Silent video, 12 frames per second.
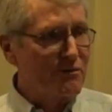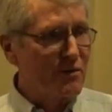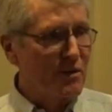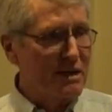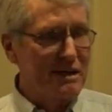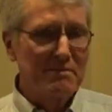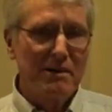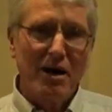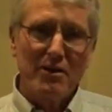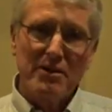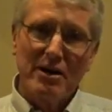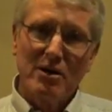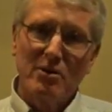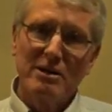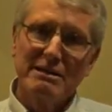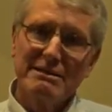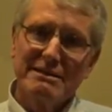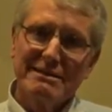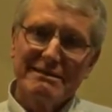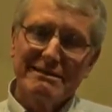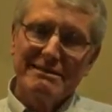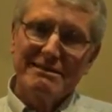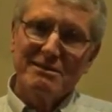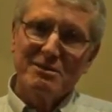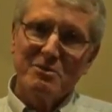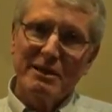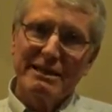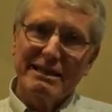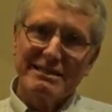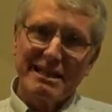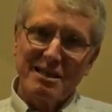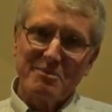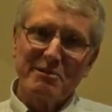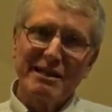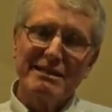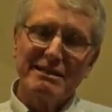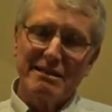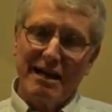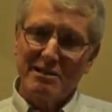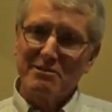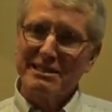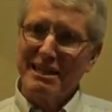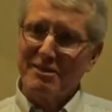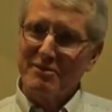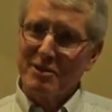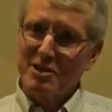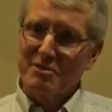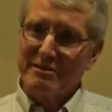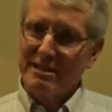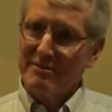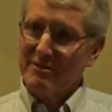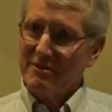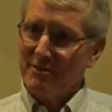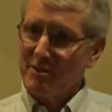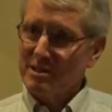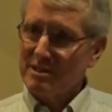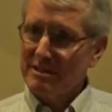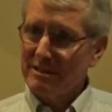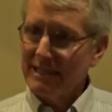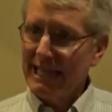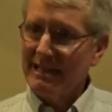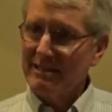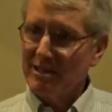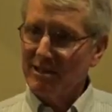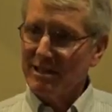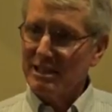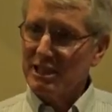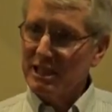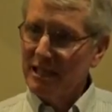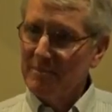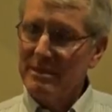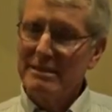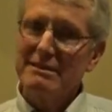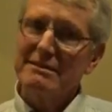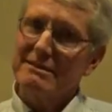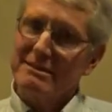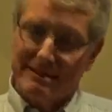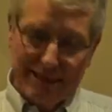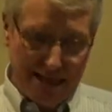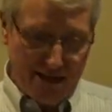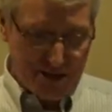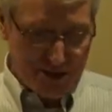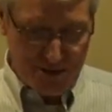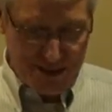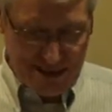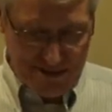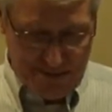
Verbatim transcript: for him, although when they celebrated the 100th anniversary of the first landing on a ship, they also did